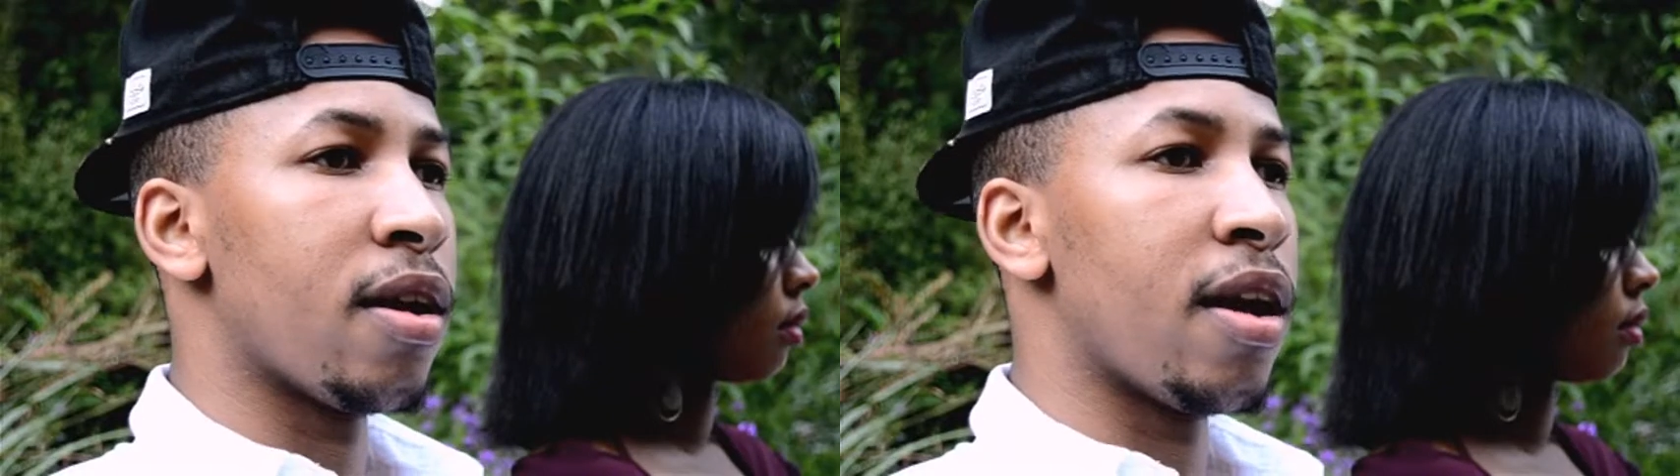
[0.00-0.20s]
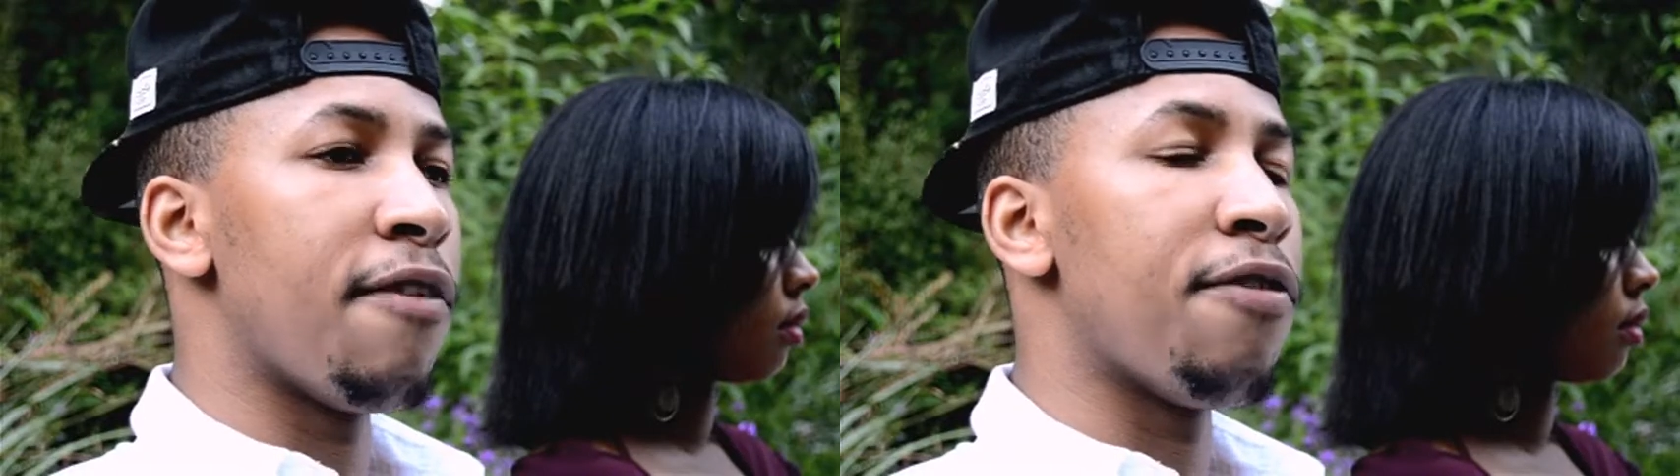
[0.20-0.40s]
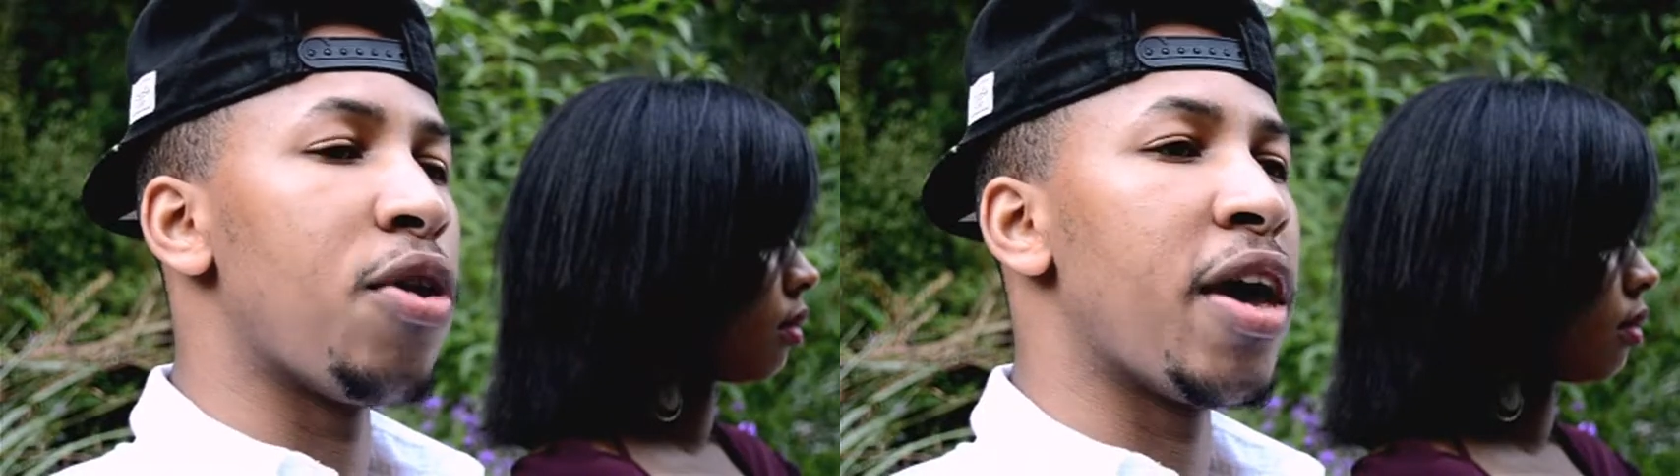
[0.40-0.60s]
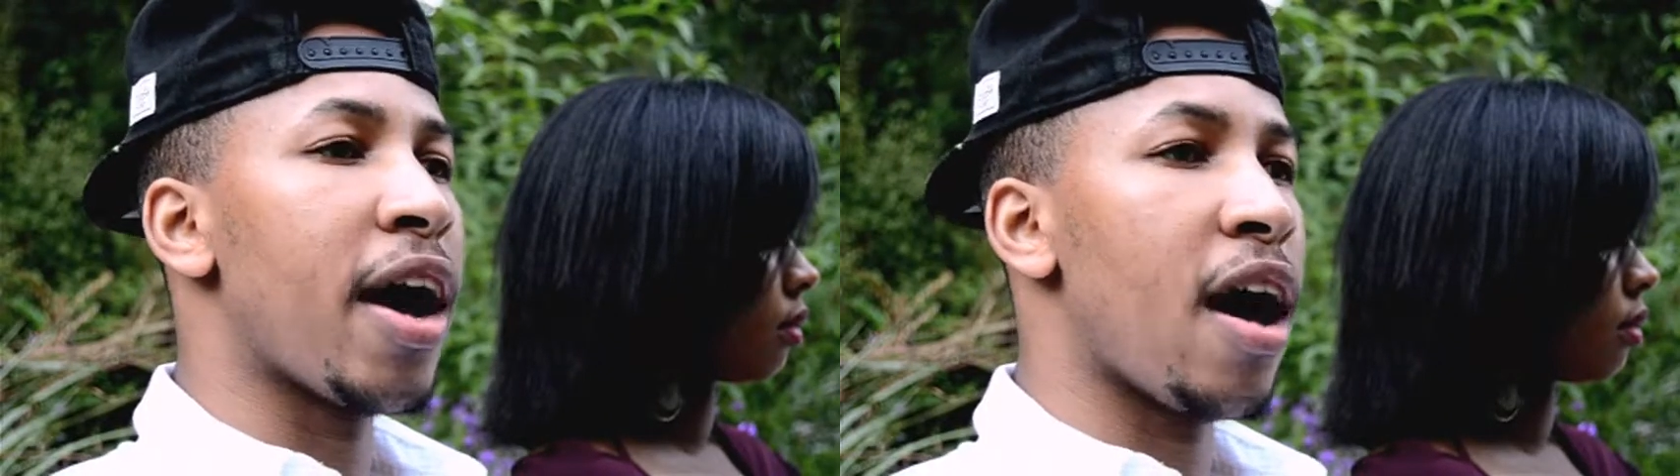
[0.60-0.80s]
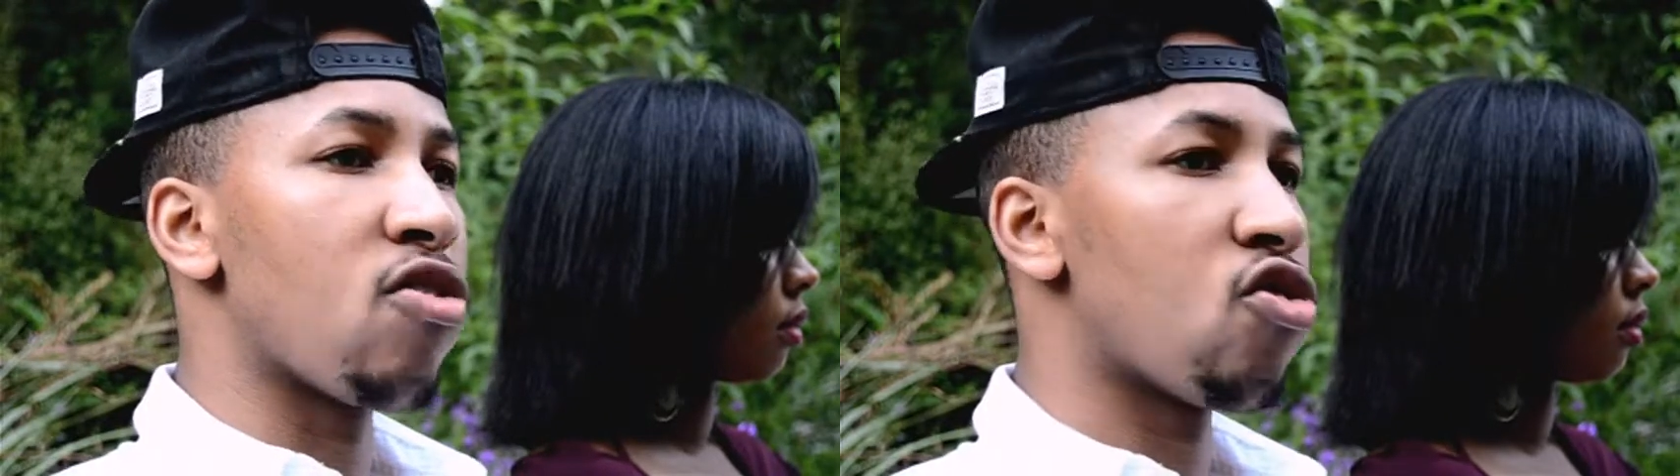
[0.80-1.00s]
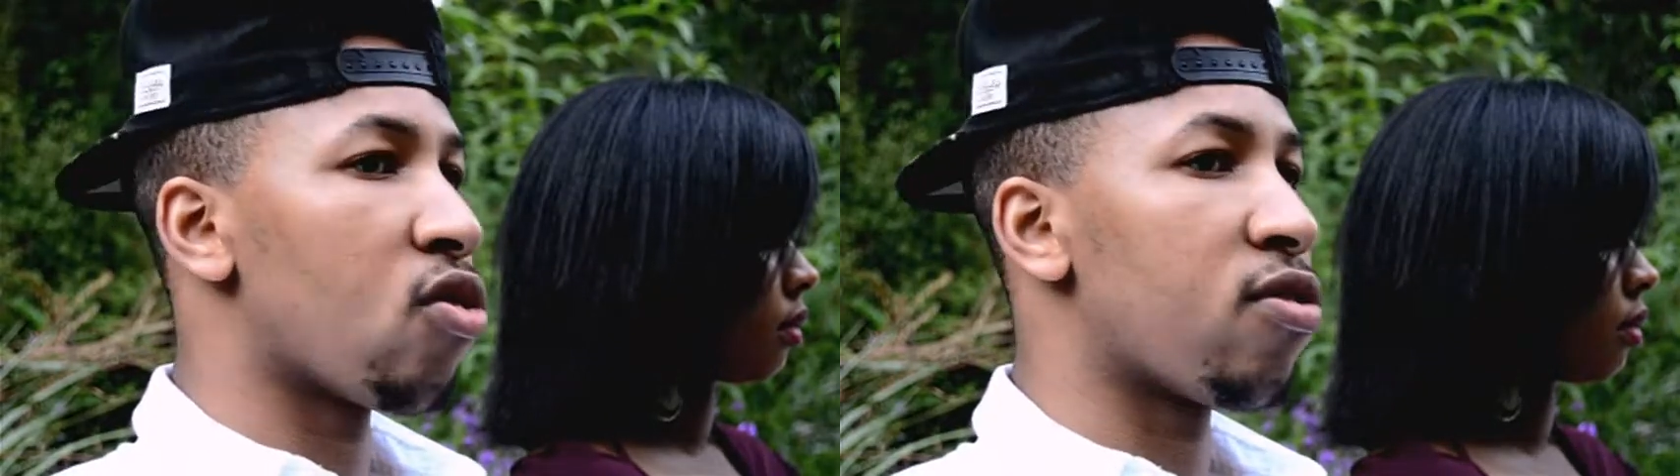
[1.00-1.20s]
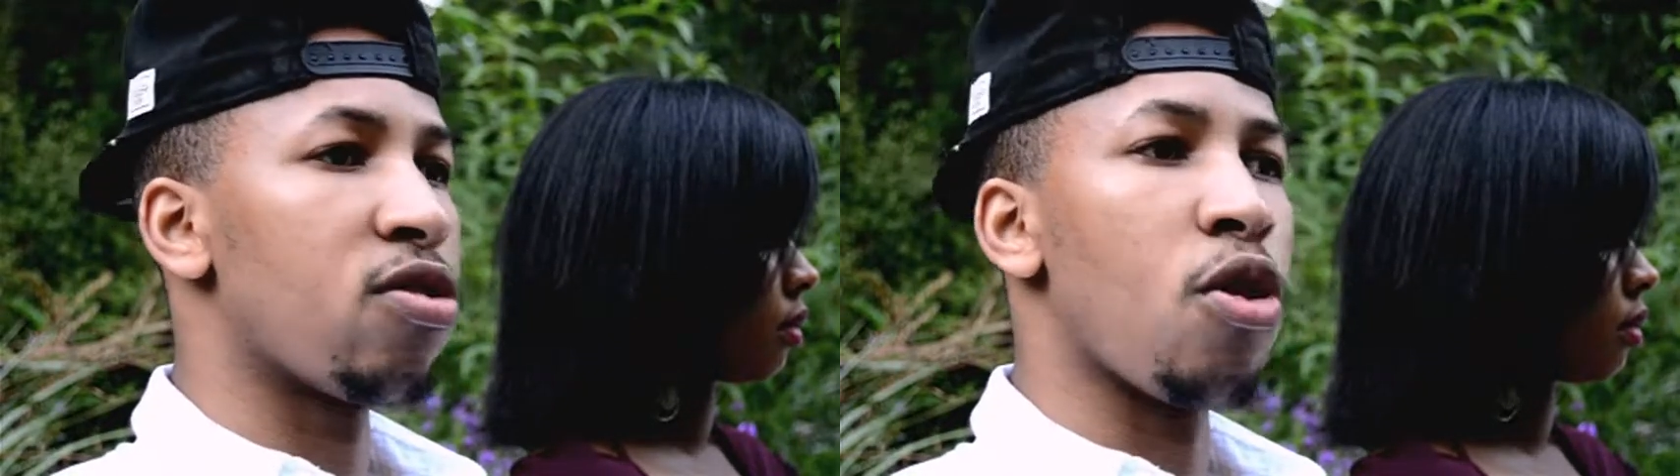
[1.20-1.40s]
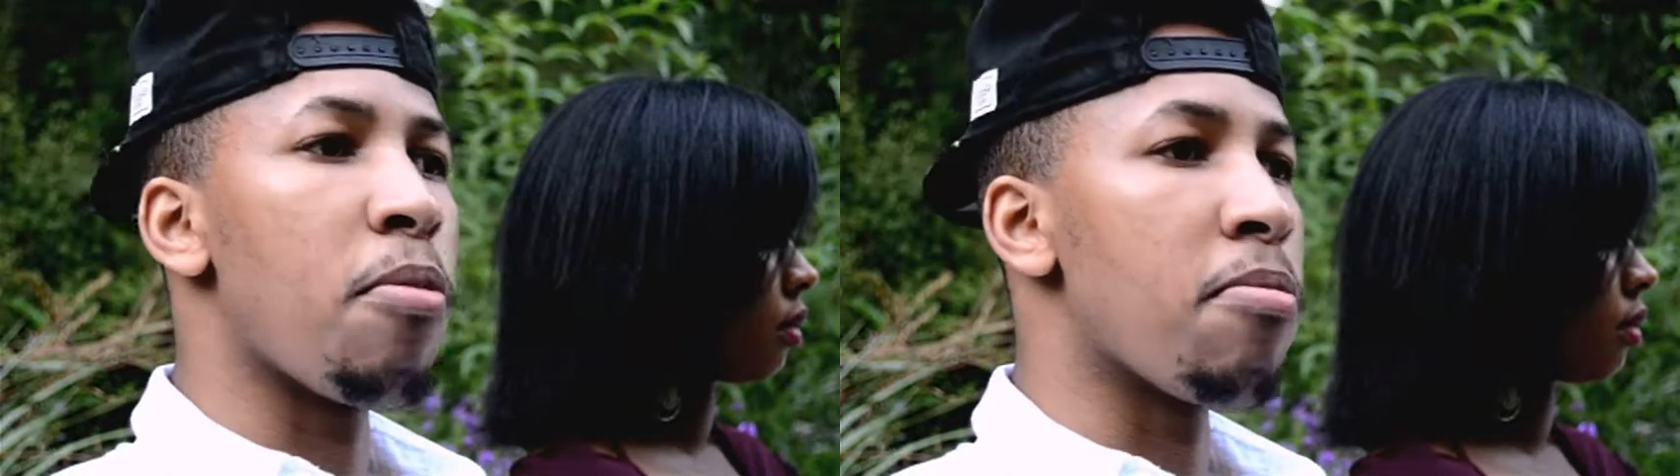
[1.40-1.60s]
if you hear gunshots,
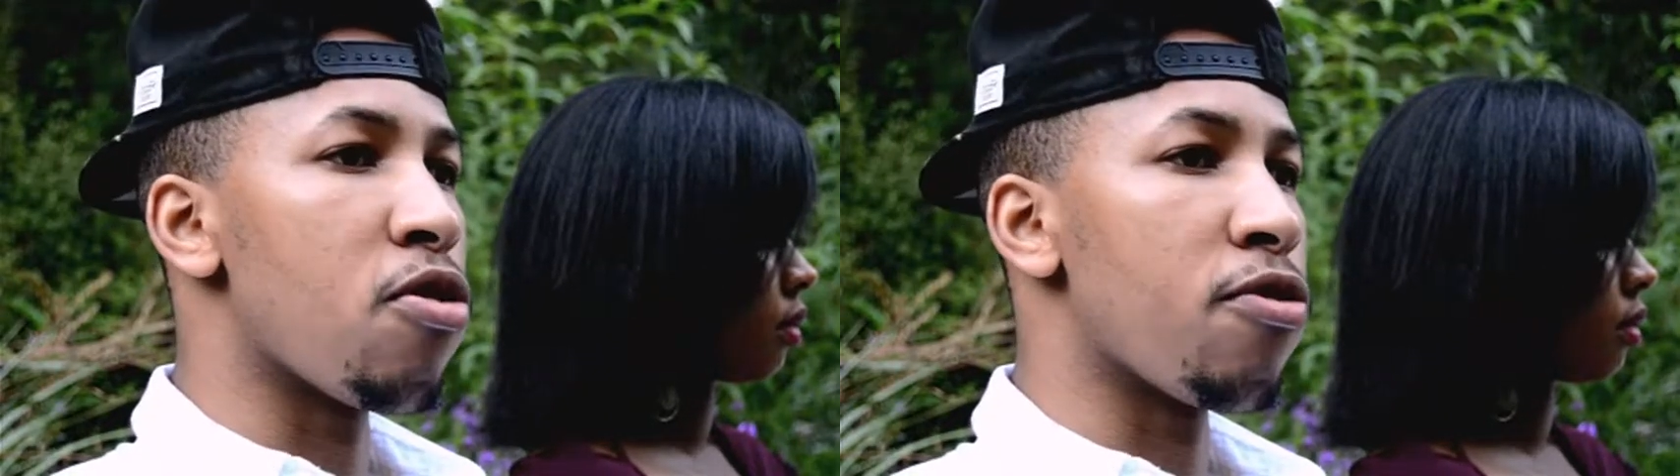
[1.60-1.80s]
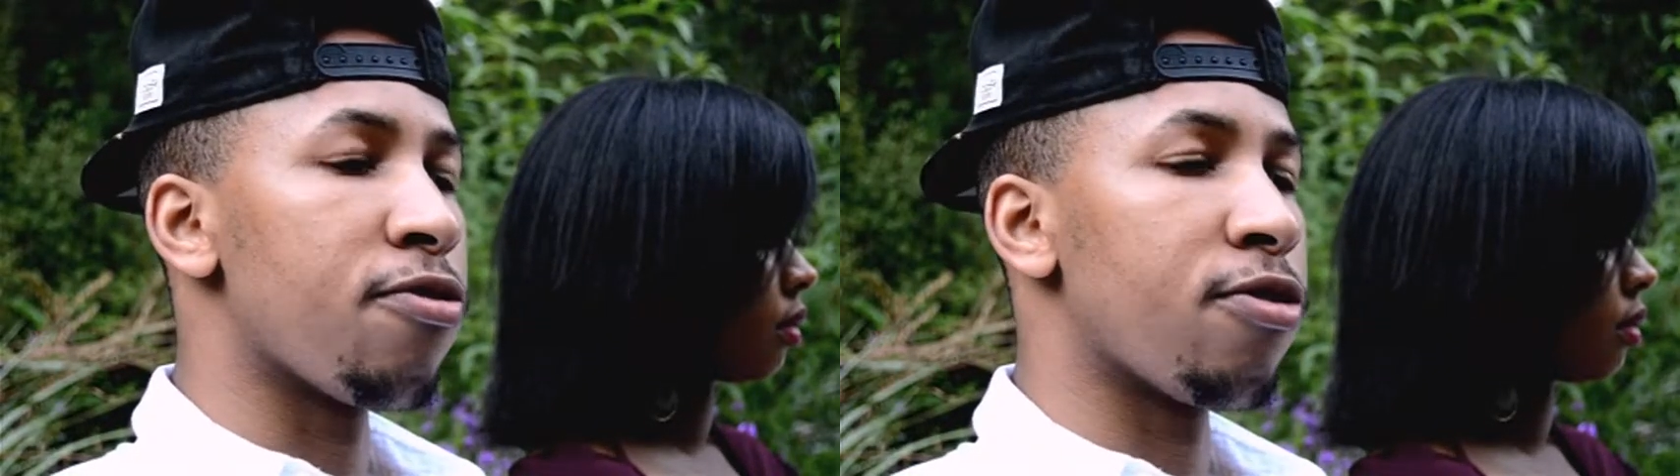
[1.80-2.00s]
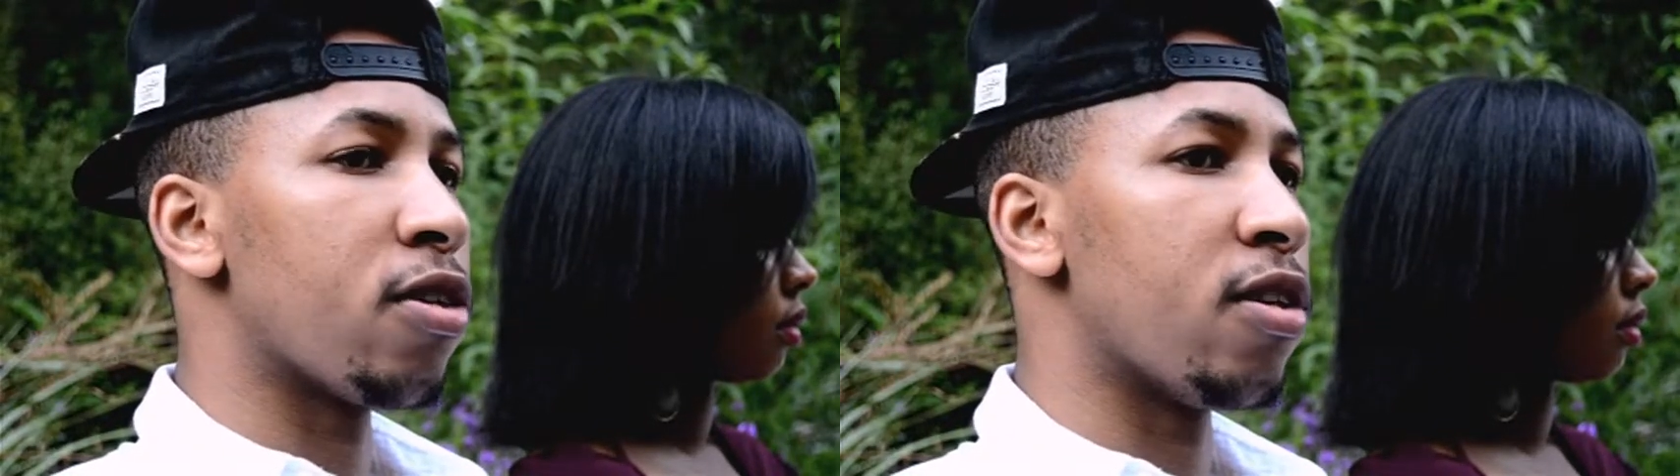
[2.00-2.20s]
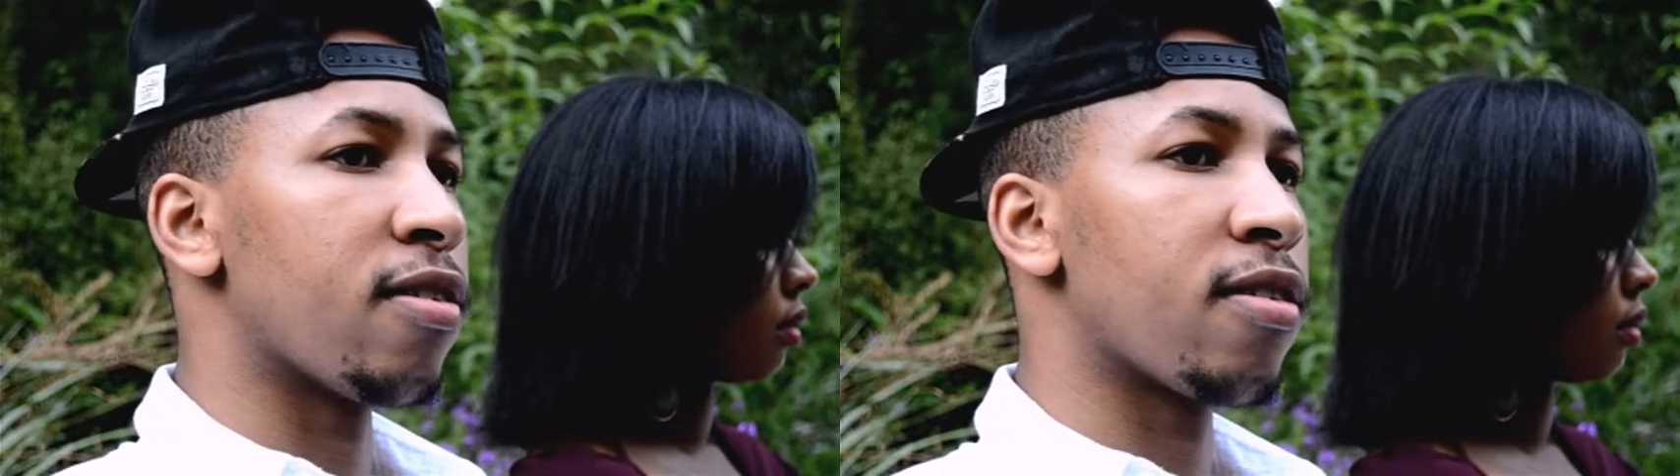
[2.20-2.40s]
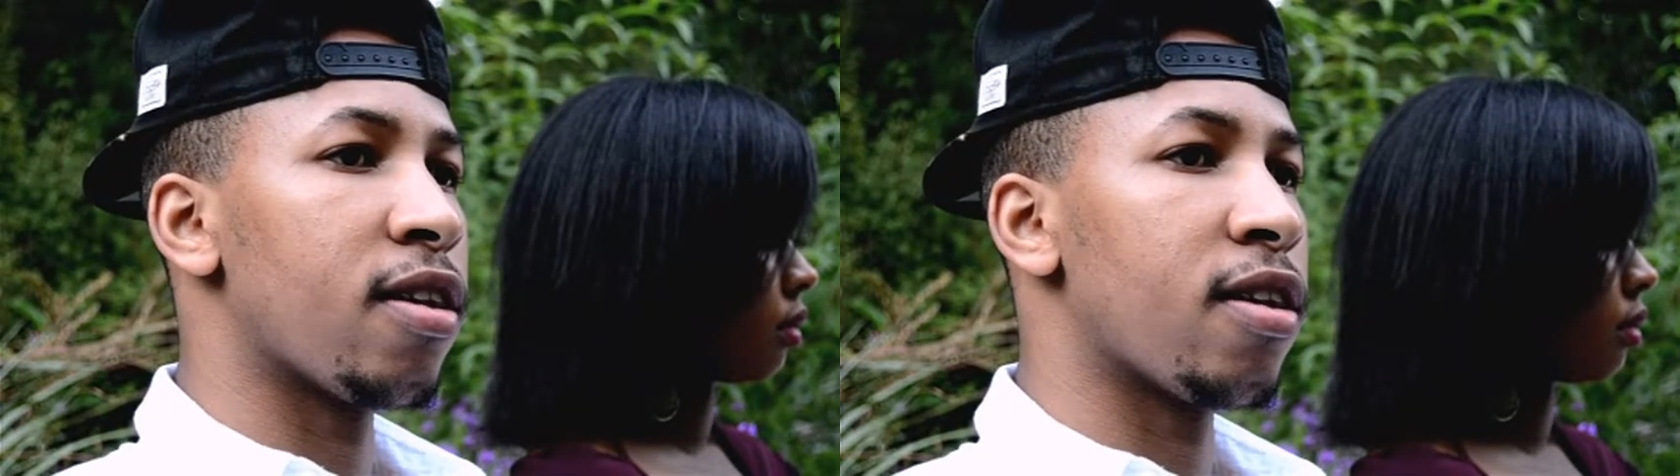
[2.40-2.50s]
don't move, just